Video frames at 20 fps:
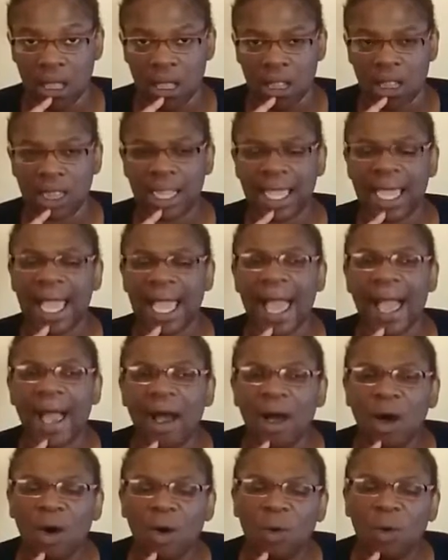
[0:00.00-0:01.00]
Like,
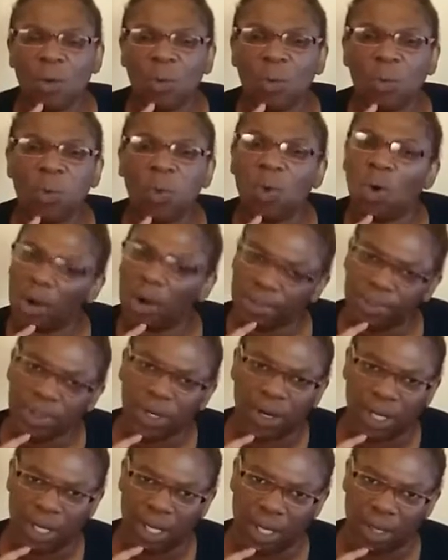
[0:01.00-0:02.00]
how warped are
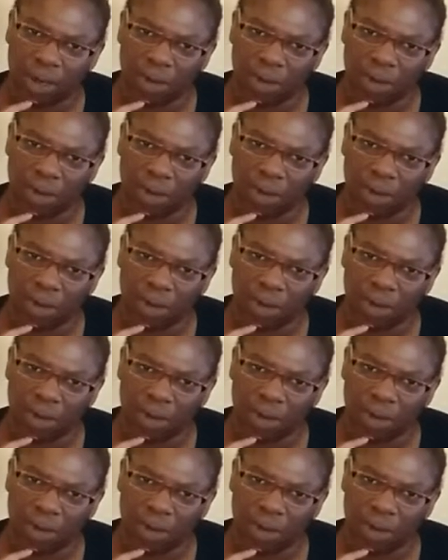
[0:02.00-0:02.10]
you